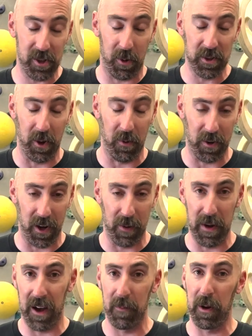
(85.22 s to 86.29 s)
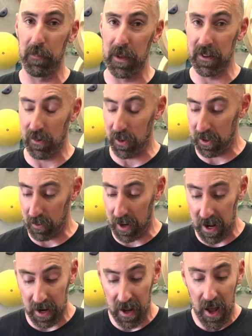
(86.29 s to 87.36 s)
always going on about being really
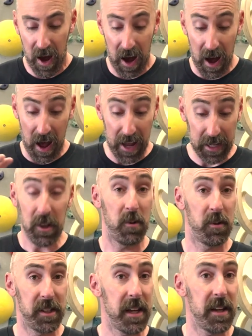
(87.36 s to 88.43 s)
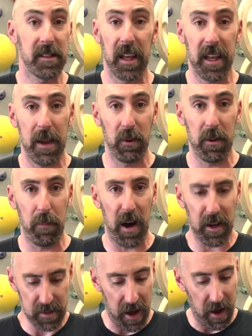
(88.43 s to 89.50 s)
great. I can use these. They came with the
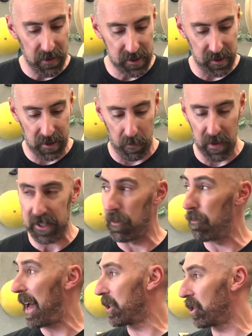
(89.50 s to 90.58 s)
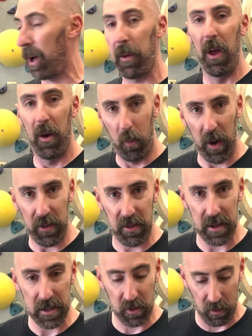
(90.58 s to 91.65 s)
box. Obviously, they're meant to match up with
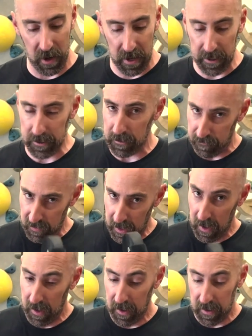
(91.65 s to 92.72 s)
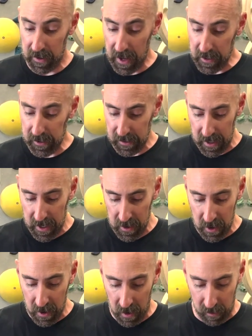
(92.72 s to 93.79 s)
these rings. Yes and
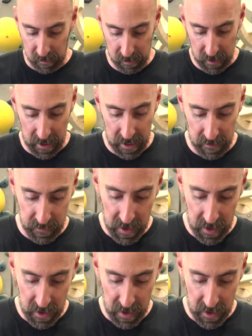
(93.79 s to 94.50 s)
no, okay?